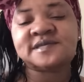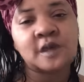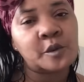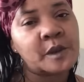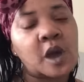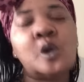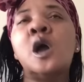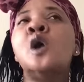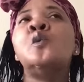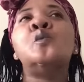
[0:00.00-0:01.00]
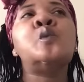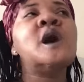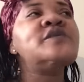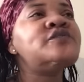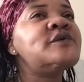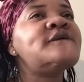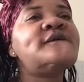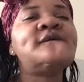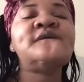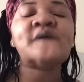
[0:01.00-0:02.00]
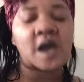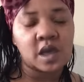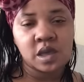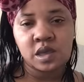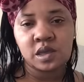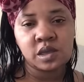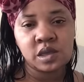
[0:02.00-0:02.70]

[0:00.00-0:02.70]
no more. What the fuck?